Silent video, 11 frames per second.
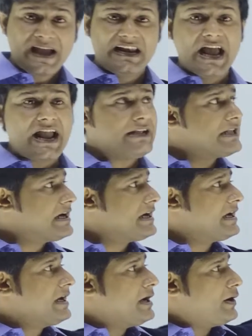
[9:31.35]
Like
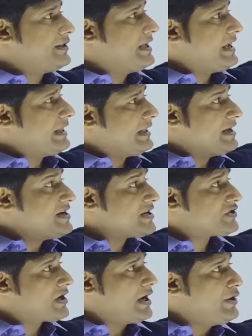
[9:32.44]
the
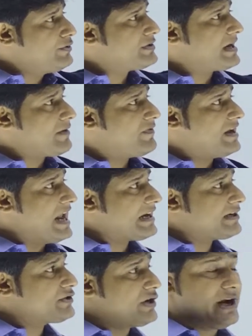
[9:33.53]
industrial user of the
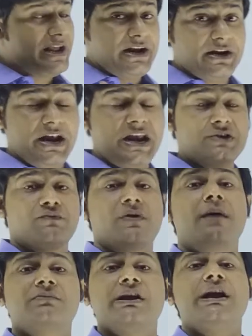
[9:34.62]
electricity increased
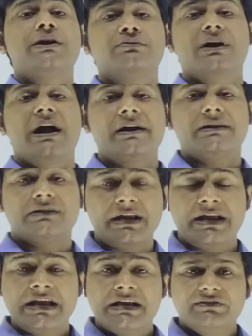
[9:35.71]
from 3 to
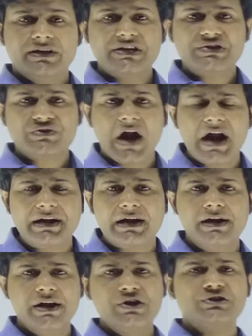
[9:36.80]
33. They
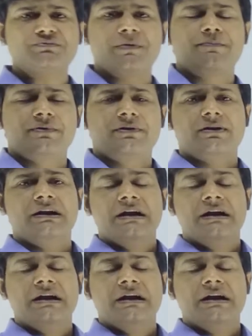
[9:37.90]
started newspaper,